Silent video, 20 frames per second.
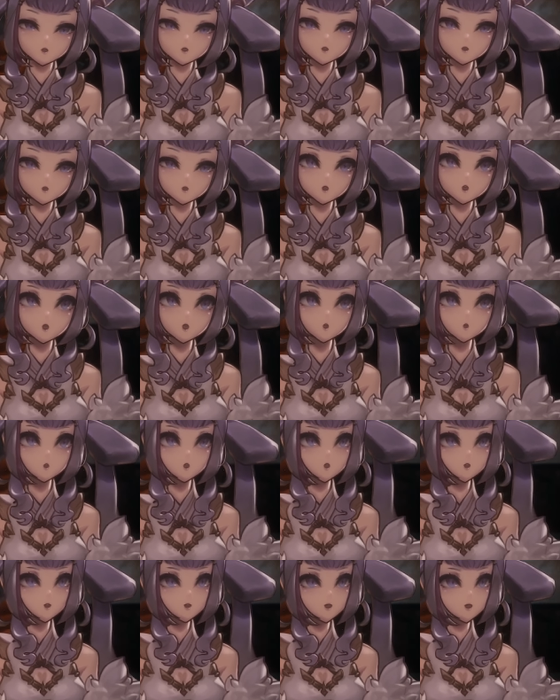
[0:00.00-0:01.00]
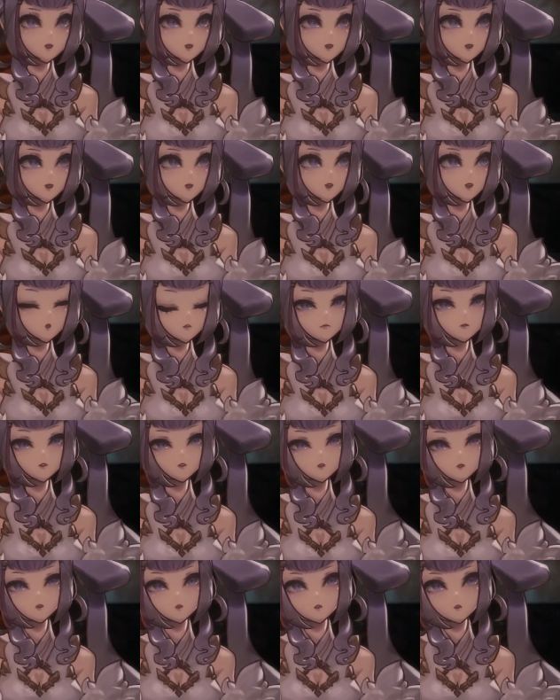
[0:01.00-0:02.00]
Obviously, I want you to
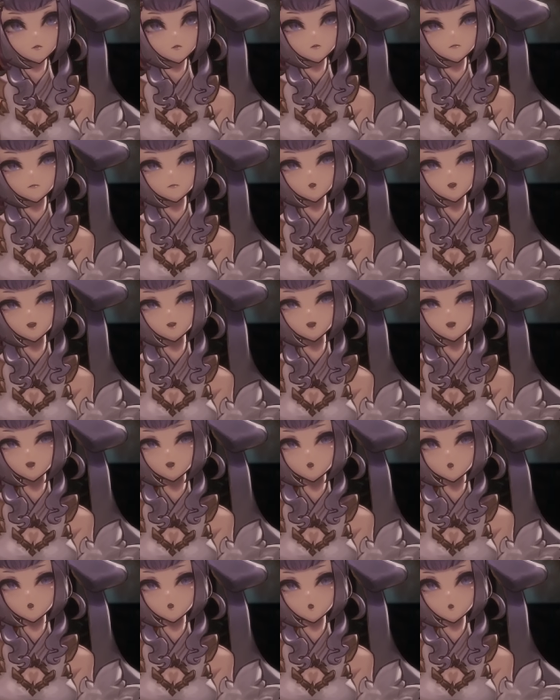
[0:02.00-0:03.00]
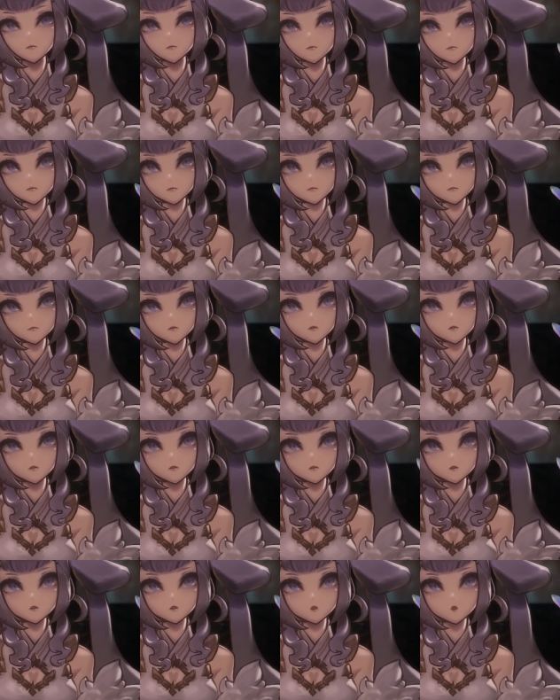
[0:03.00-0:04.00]
go and make connections with the world,
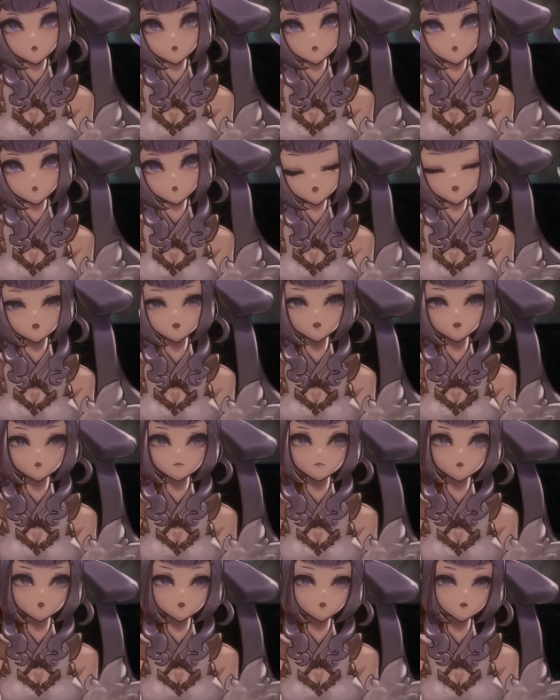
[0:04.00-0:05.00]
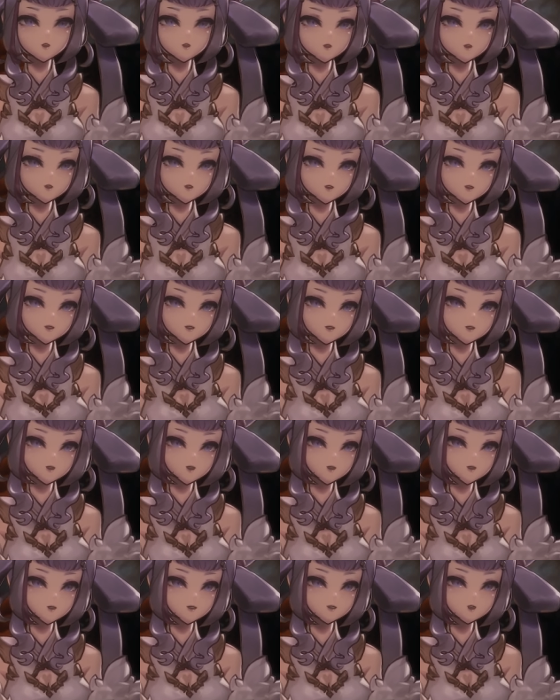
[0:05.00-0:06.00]
connect with others, connect
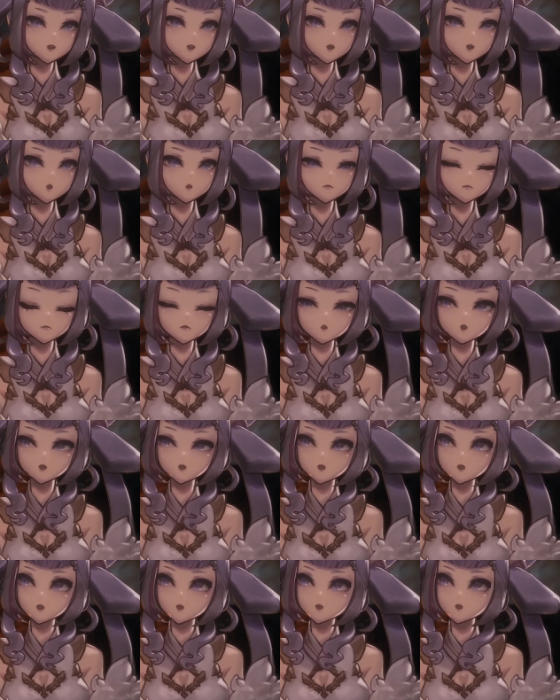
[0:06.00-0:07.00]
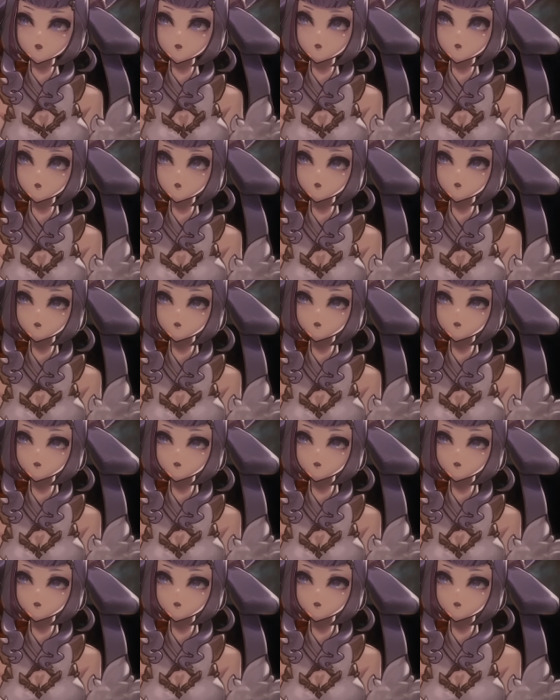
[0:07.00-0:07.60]
with just